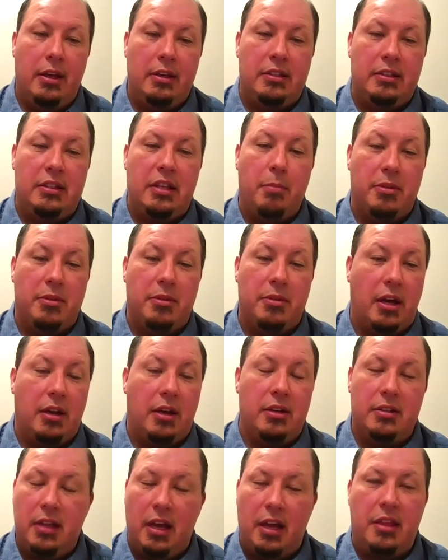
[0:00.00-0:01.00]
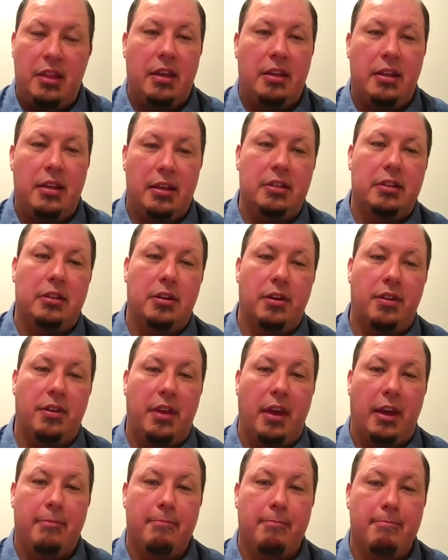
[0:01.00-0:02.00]
stand beside us, and I think that's a good
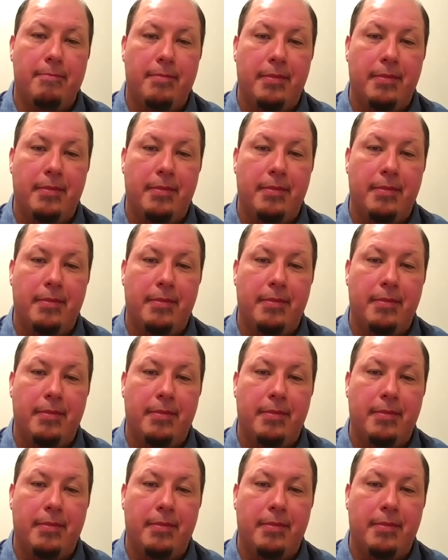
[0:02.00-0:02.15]
thing.